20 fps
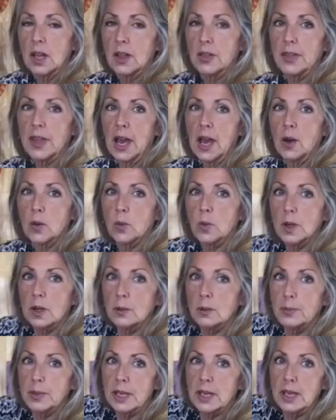That will
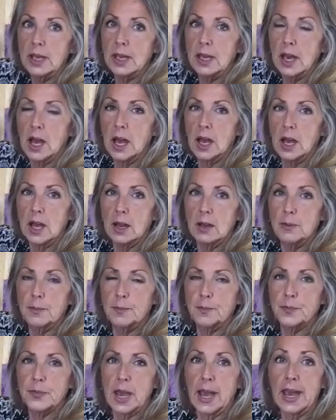be,
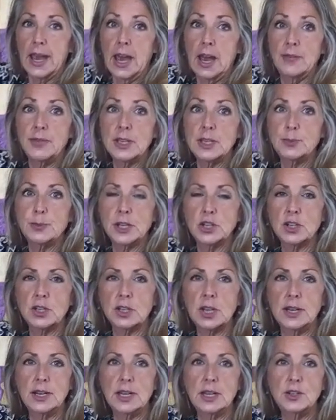I have these pictures
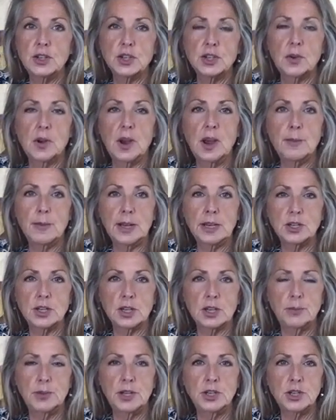on Instagram. I took
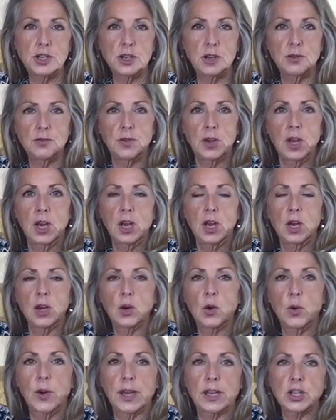a bunch of
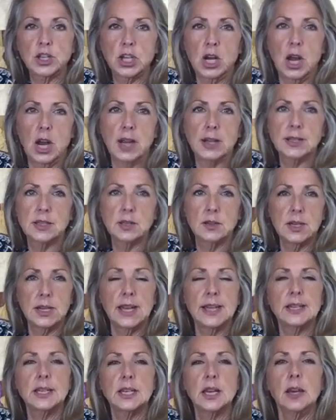quick shots. So did
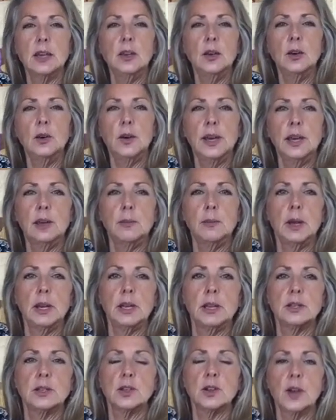I tell you who I am on
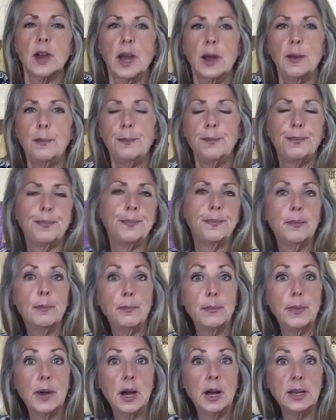Instagram?
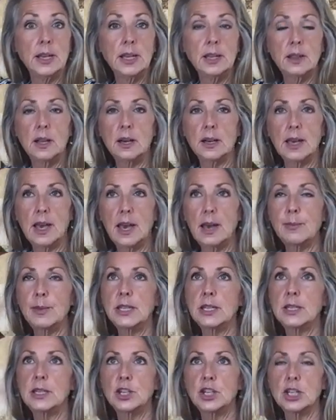Bonnie, Log Cabin
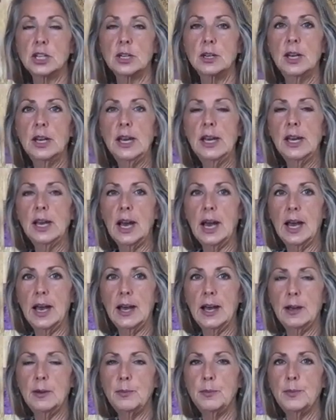Stitcher.
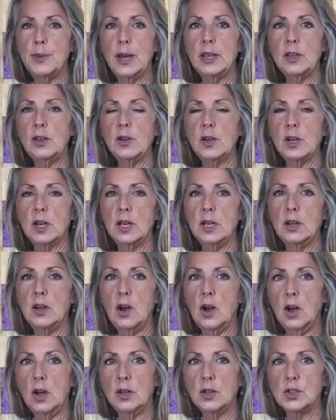But you can
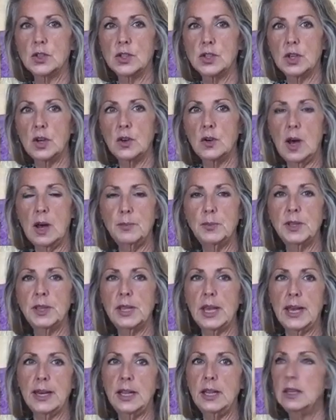also, I'll put
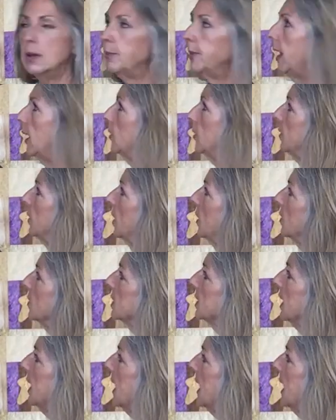that in the about notes.